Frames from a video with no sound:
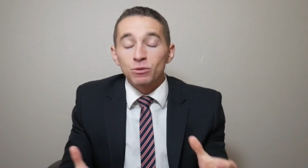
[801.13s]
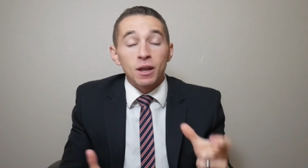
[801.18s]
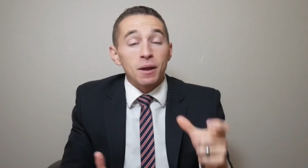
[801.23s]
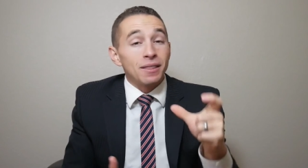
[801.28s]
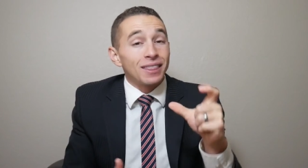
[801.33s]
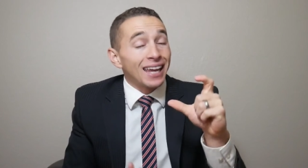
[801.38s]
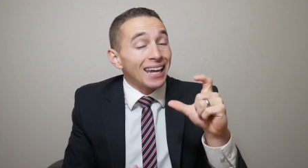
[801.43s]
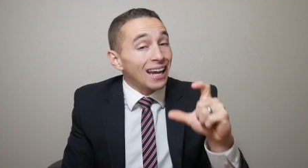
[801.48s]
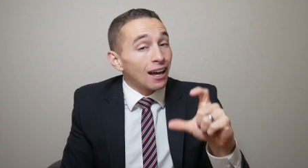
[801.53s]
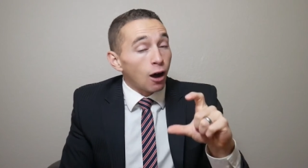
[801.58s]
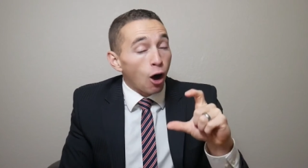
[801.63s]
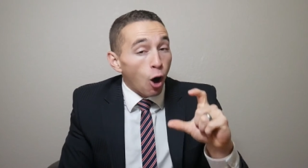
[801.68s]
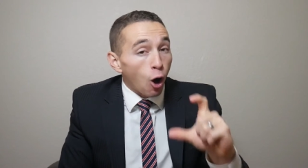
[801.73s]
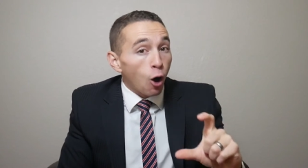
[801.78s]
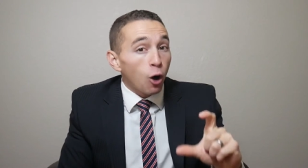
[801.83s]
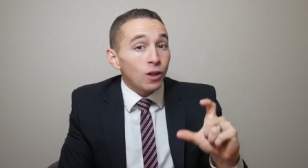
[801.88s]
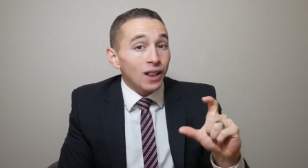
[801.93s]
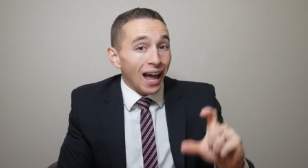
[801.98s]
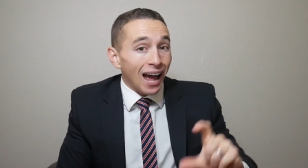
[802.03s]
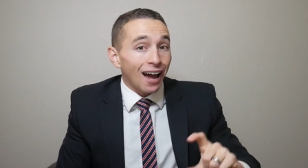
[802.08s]
they
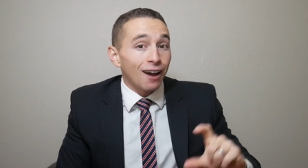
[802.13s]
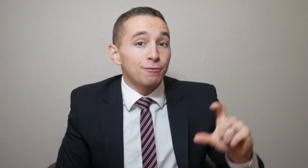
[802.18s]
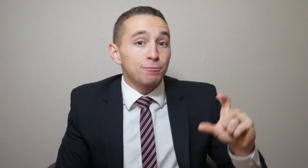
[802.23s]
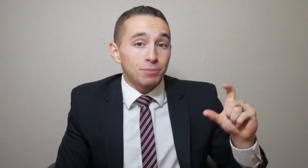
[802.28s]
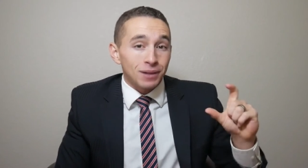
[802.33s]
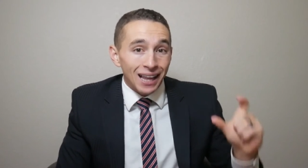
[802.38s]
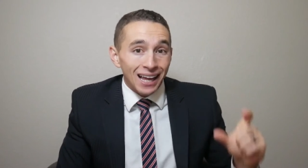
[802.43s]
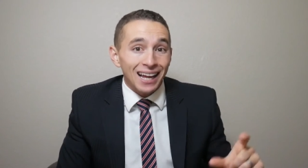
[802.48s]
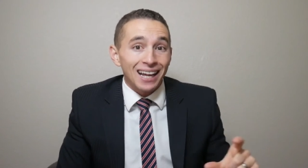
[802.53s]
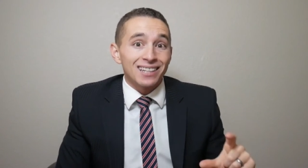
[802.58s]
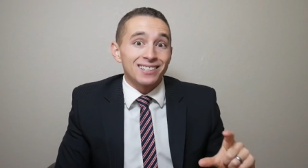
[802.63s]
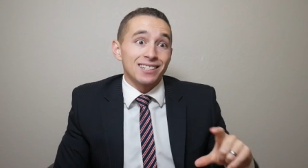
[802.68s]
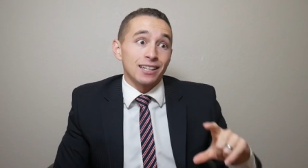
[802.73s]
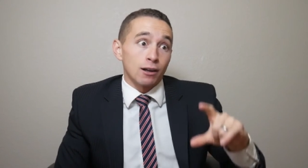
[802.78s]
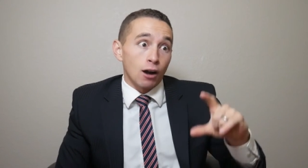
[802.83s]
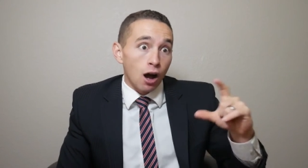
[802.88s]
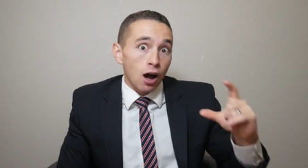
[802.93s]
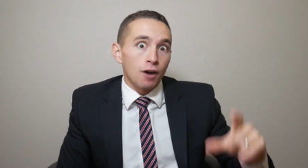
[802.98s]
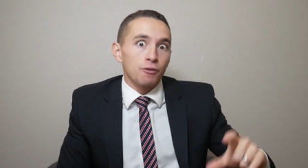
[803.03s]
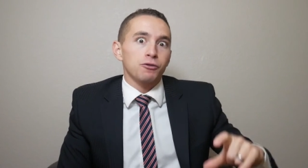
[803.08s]
all have plans
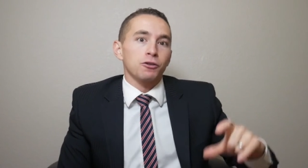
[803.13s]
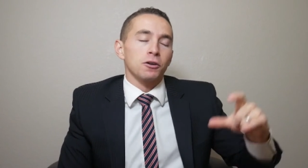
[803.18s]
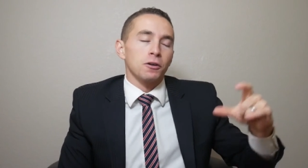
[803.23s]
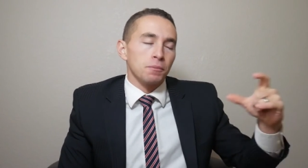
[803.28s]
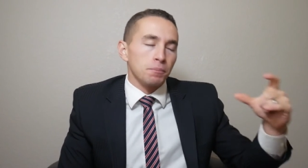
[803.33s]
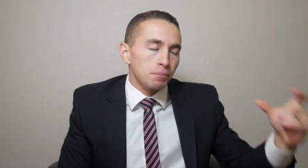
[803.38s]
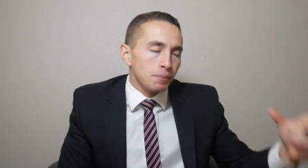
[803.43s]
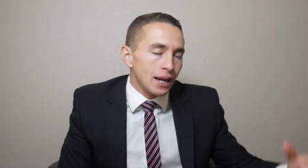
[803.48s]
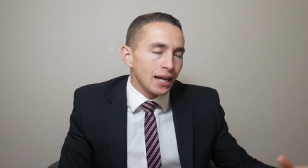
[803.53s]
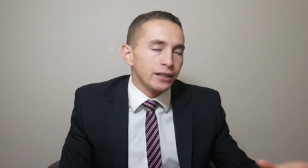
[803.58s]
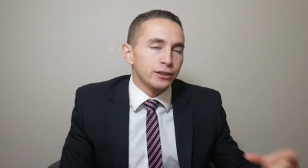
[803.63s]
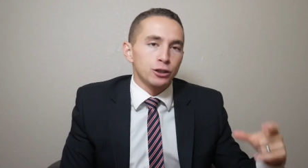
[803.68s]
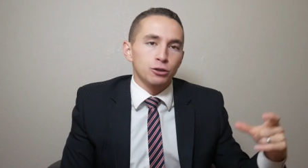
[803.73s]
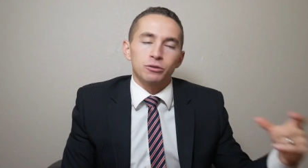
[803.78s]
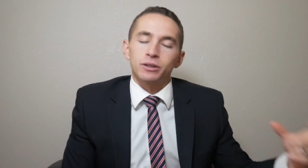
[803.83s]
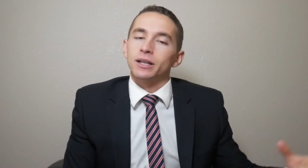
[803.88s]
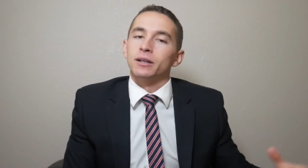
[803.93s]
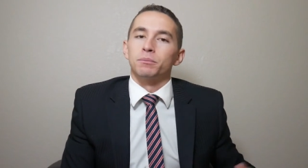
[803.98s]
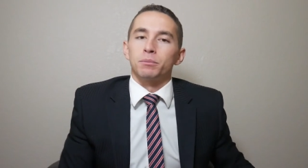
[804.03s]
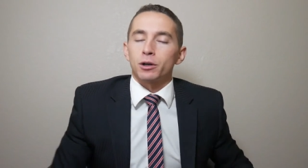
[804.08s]
that offer a major
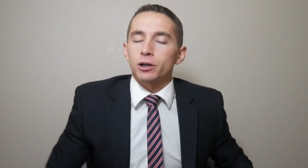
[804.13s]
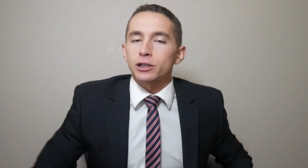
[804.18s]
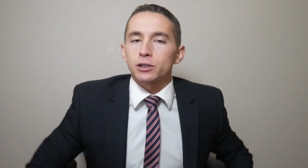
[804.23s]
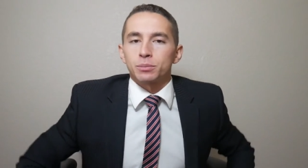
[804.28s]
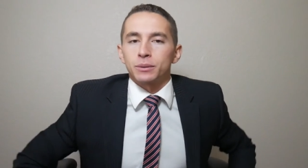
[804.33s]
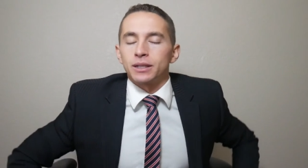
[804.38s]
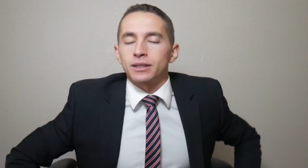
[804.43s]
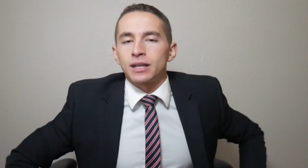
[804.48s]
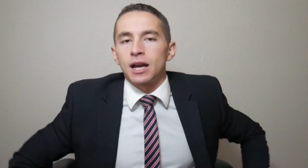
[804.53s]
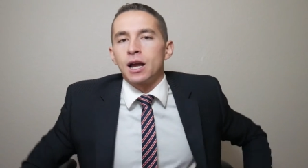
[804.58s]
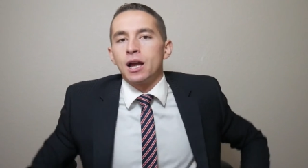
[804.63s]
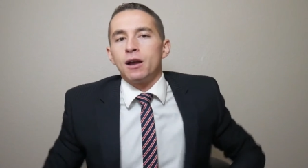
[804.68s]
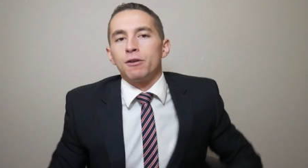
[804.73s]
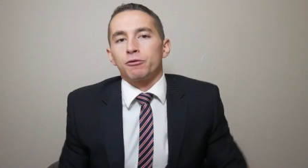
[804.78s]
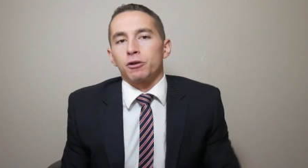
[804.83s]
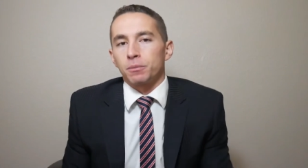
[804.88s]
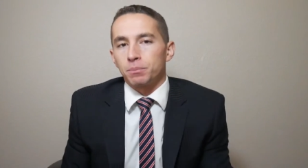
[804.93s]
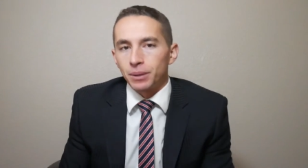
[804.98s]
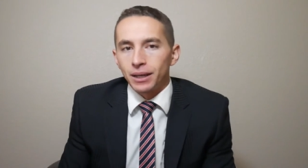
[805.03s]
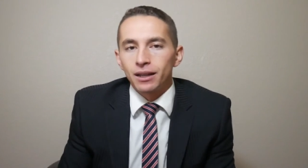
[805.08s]
reimbursement
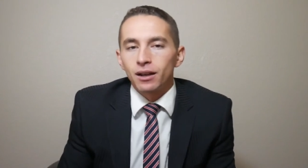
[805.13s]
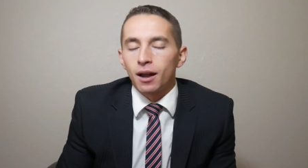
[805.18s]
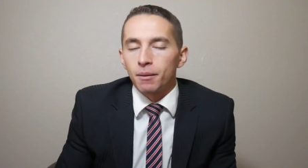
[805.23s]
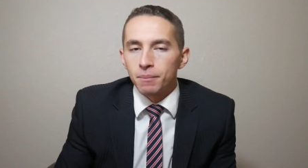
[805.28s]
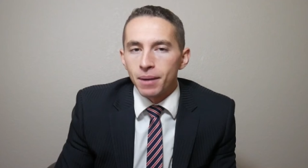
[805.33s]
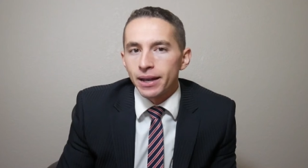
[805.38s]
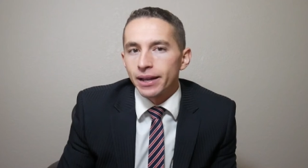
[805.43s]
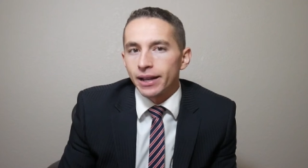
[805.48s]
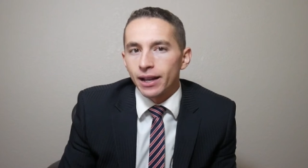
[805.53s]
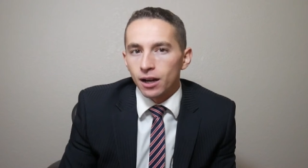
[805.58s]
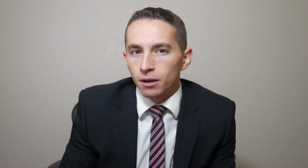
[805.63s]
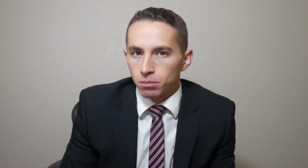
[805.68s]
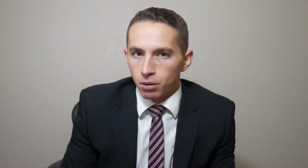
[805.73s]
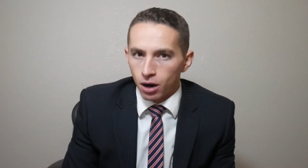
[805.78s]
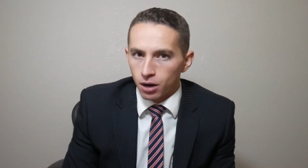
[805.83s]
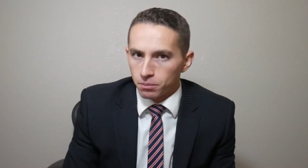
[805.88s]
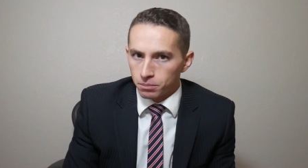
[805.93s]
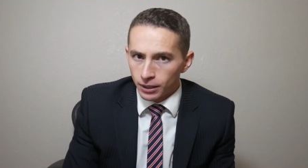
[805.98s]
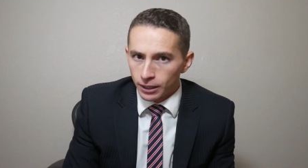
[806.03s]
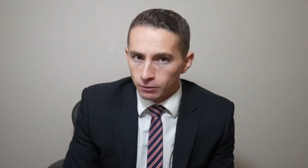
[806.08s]
for being on Medicare
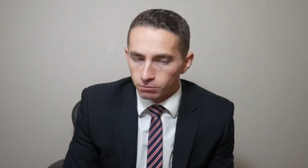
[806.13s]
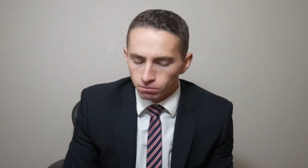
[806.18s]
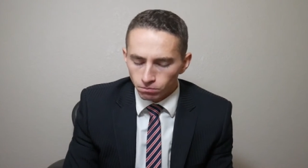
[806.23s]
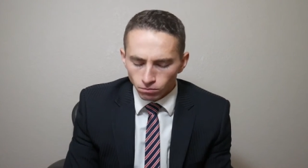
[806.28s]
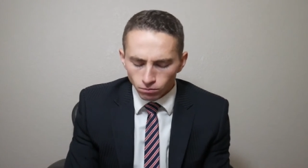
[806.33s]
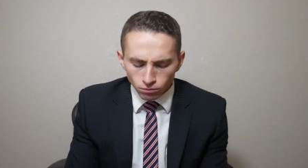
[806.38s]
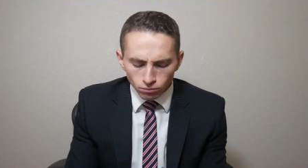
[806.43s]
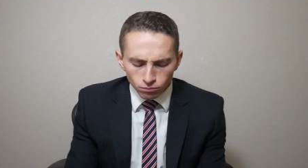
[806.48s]
Part B.